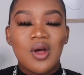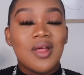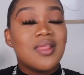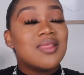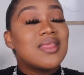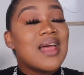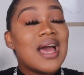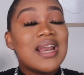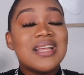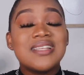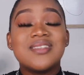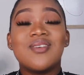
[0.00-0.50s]

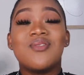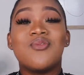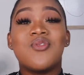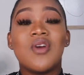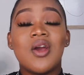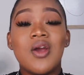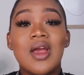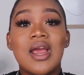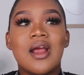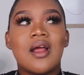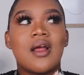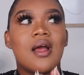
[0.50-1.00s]
That is
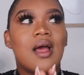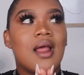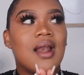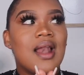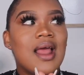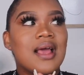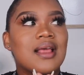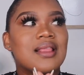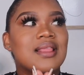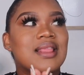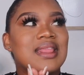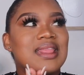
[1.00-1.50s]

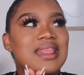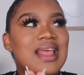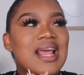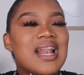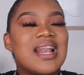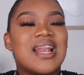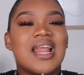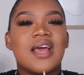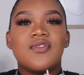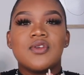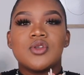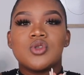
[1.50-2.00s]

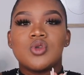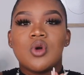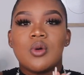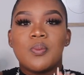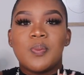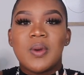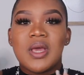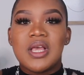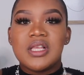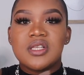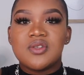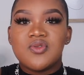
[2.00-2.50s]
that life is so
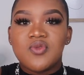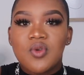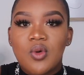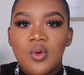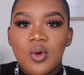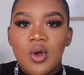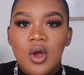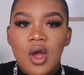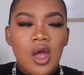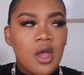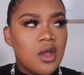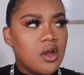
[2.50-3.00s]
peaceful.